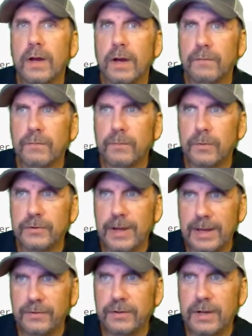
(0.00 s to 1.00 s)
of, which
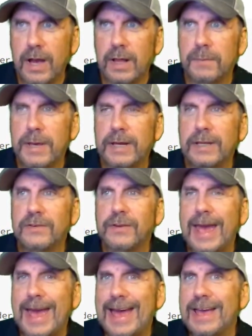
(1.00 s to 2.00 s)
has the column headings,
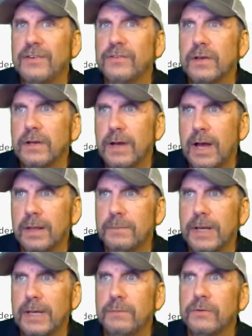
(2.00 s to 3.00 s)
as column
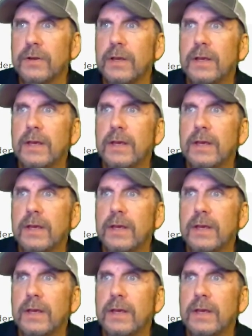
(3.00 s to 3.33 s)
names